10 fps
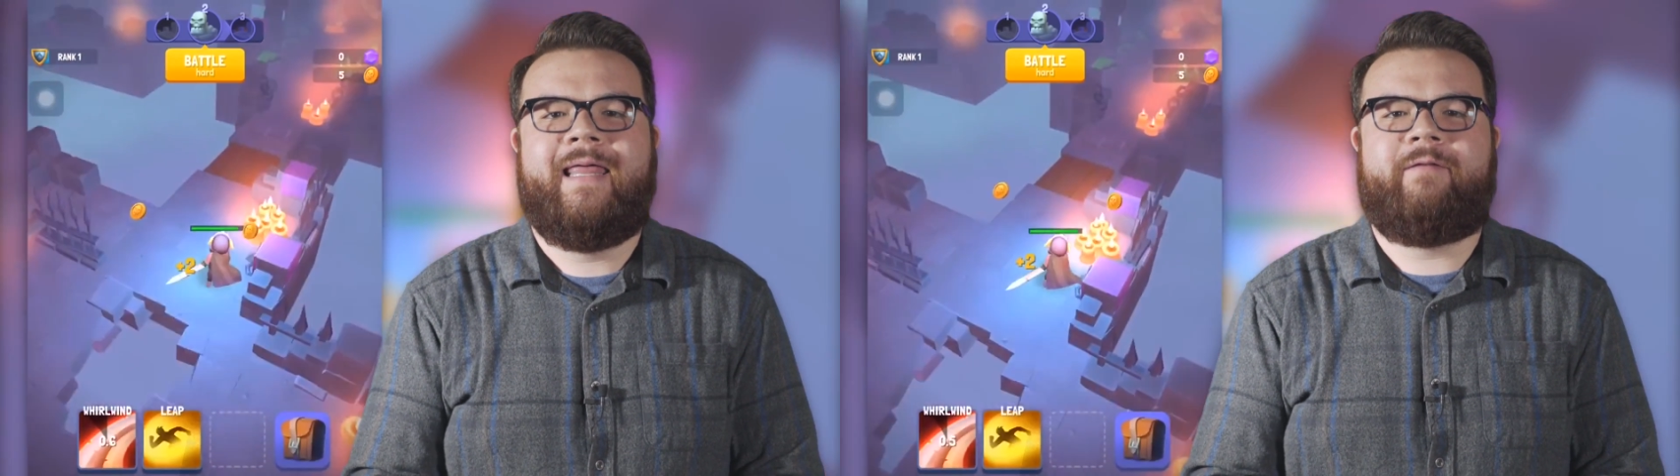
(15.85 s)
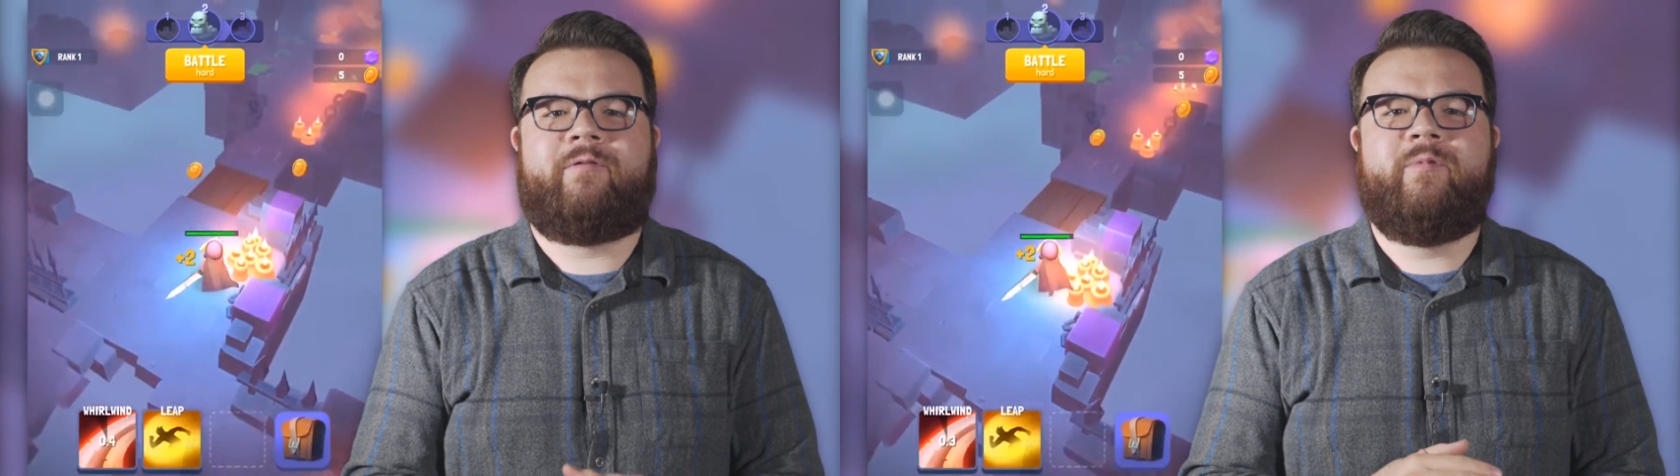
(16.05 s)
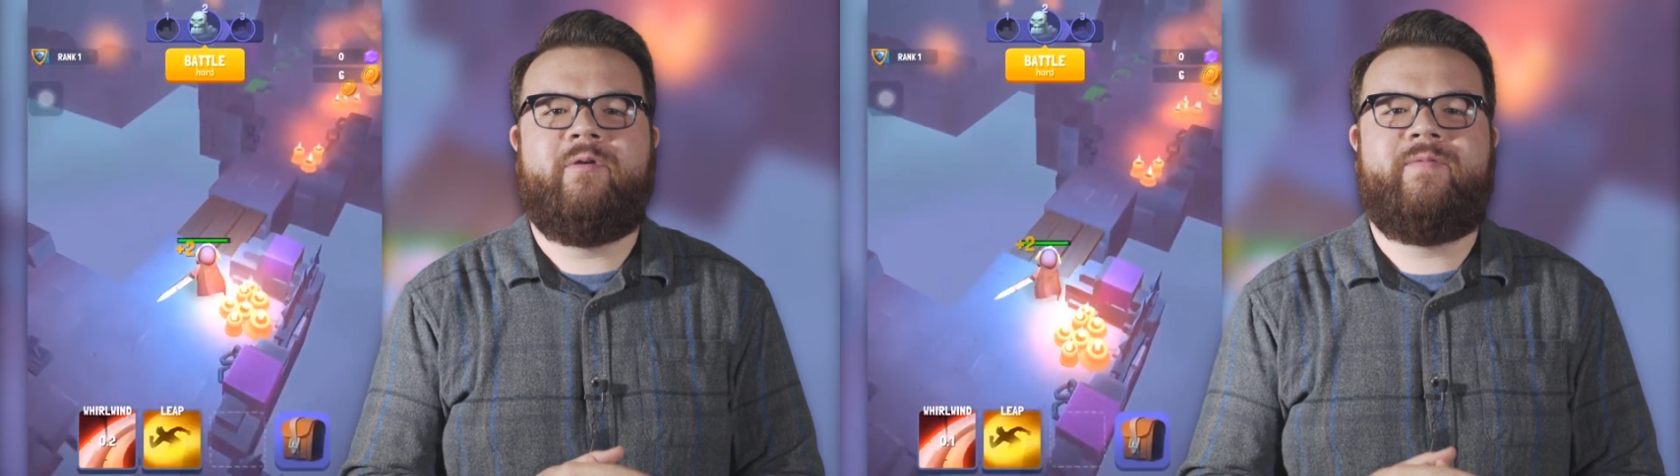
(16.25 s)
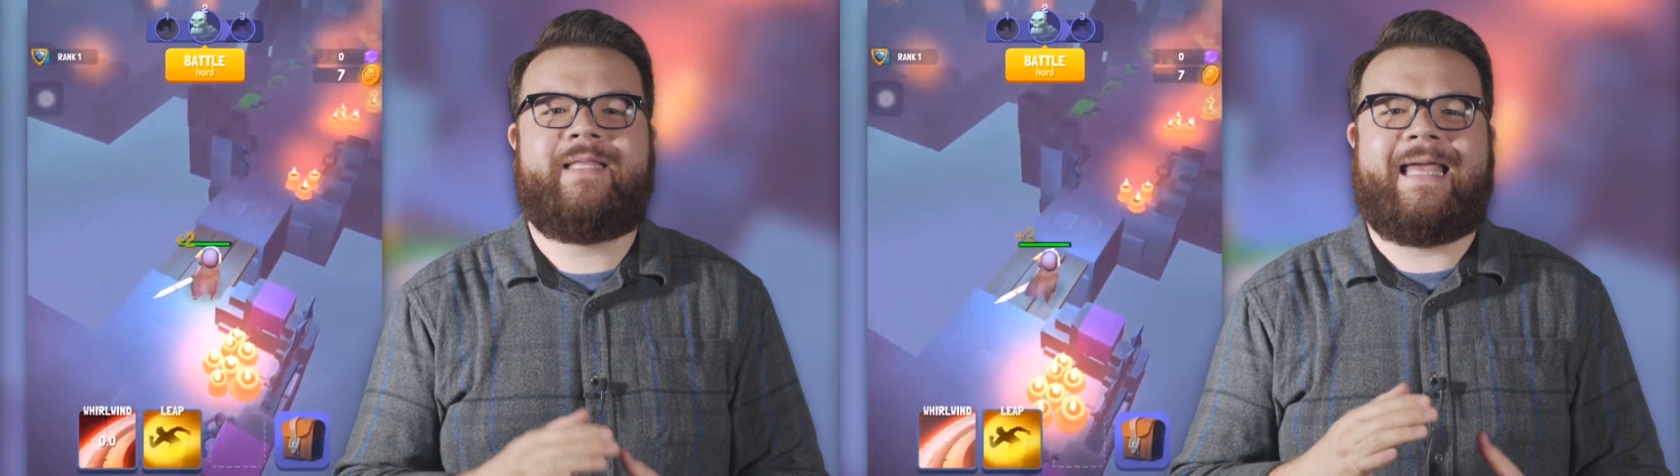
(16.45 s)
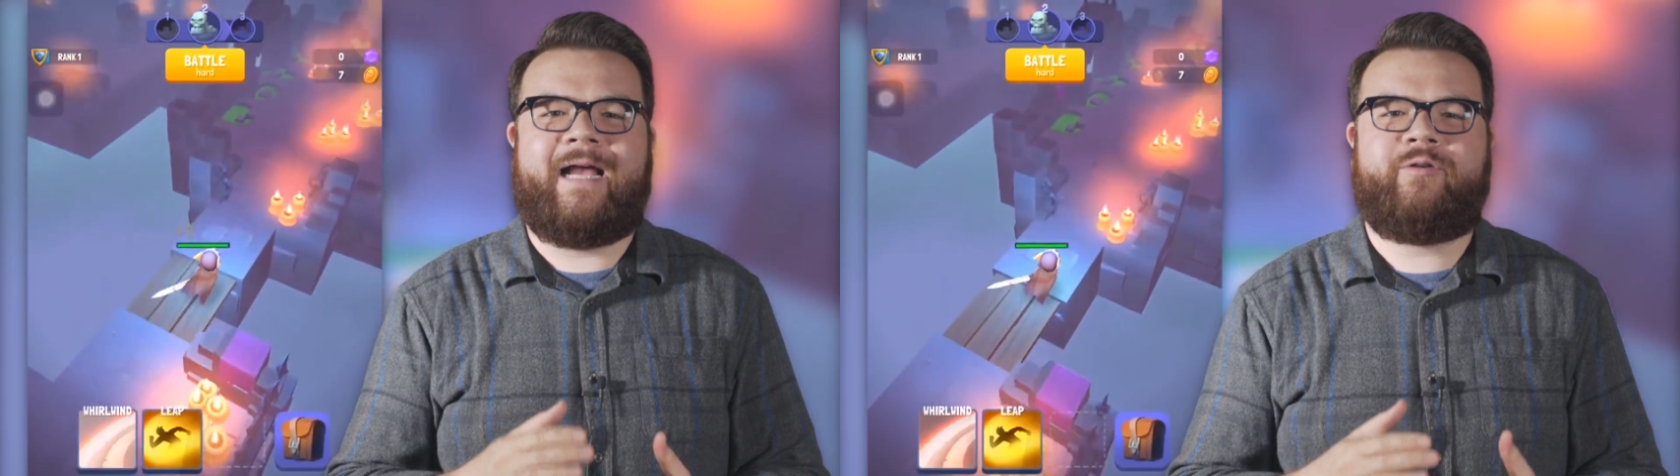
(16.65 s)
that removes
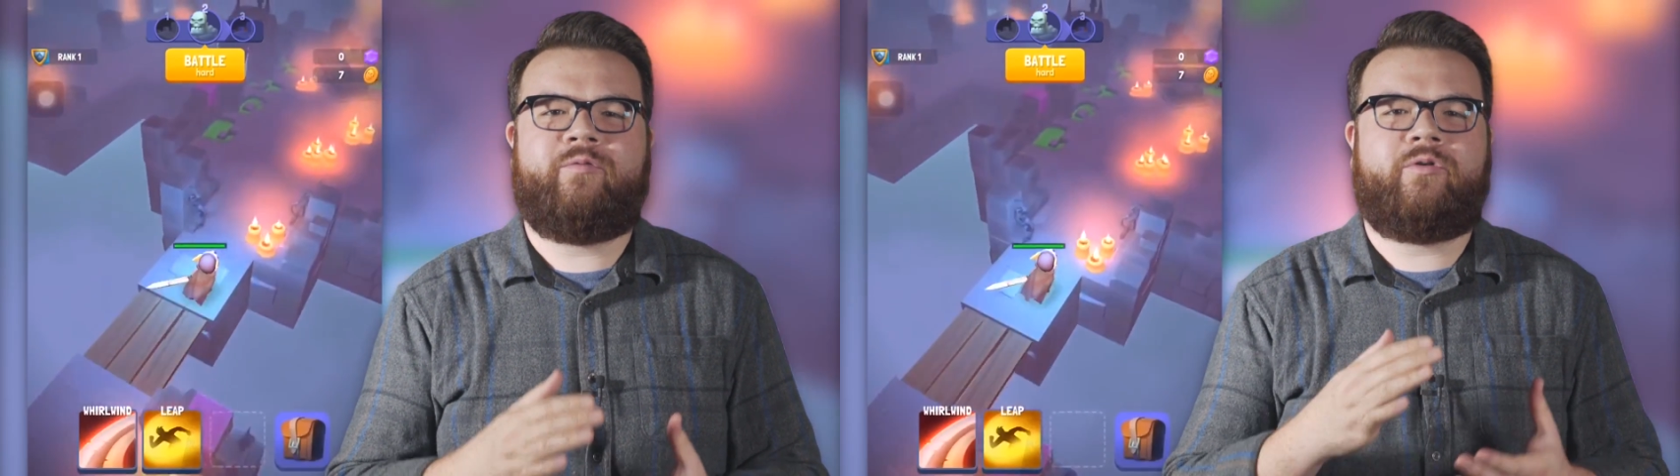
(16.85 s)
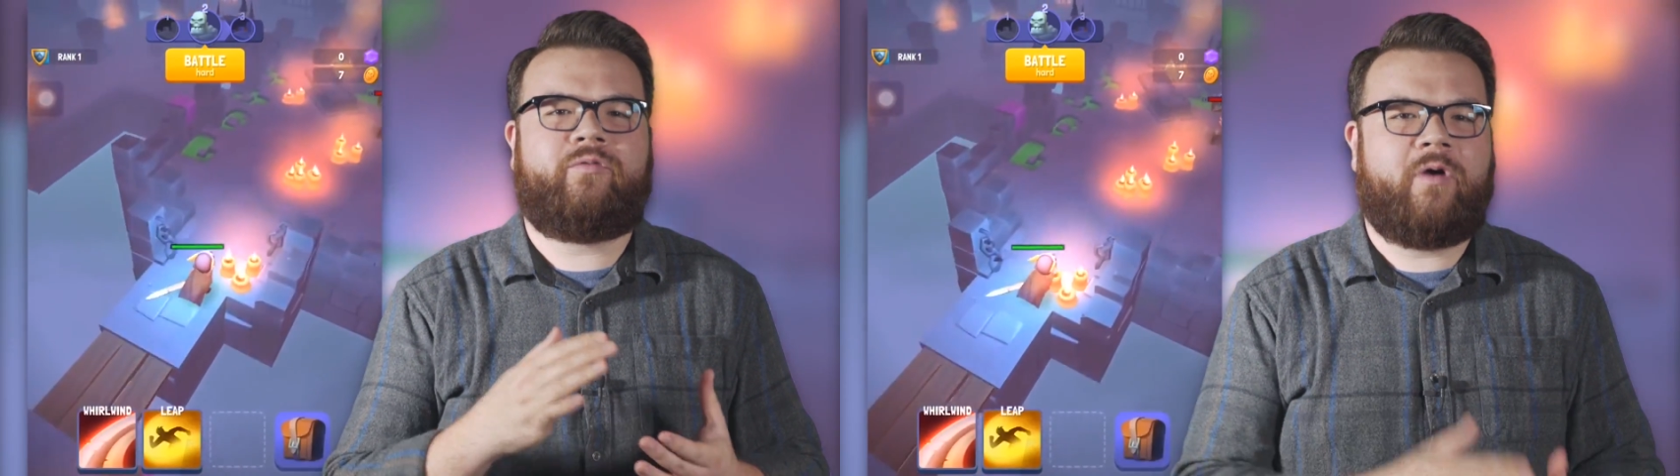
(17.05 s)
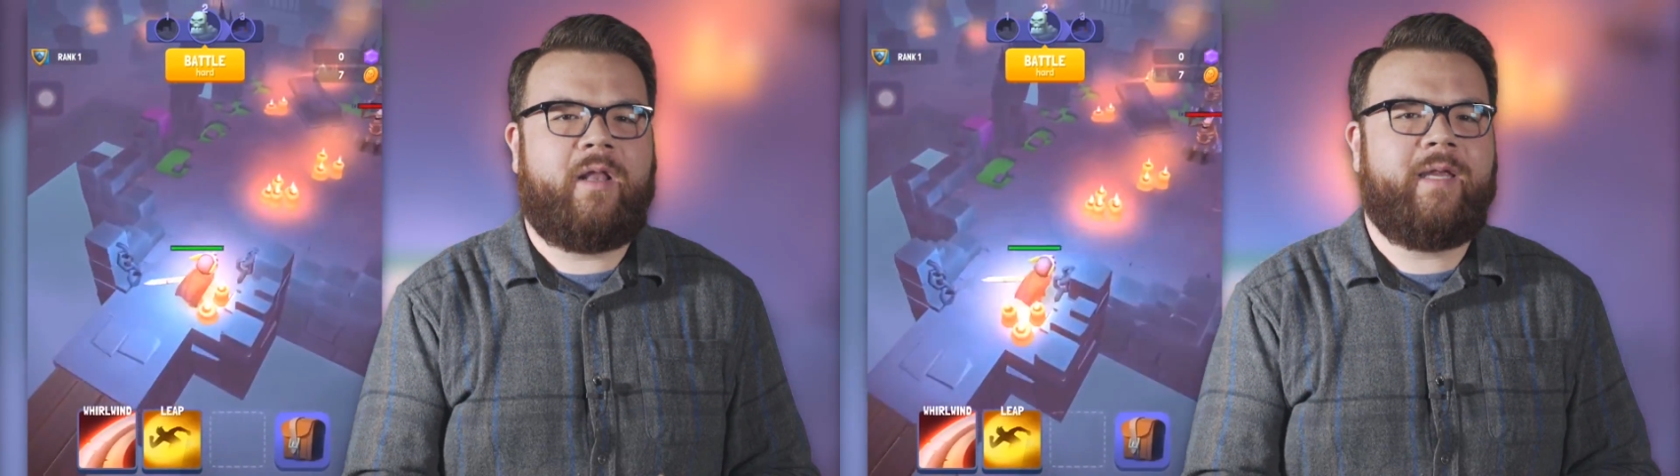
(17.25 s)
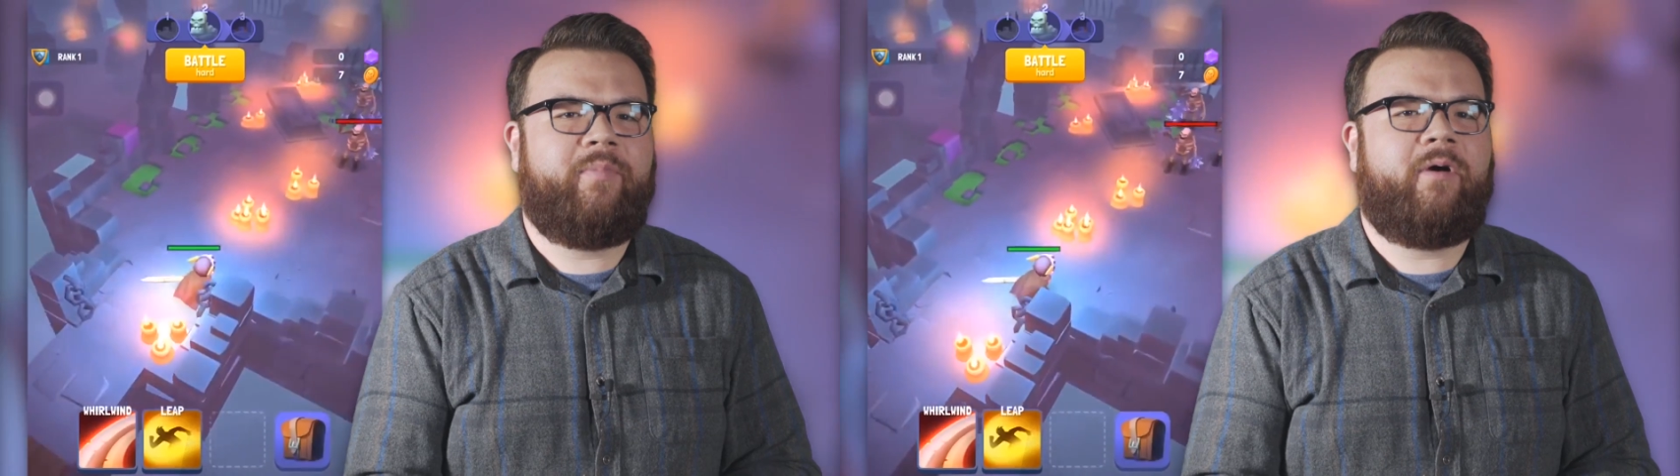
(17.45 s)
the actual crawling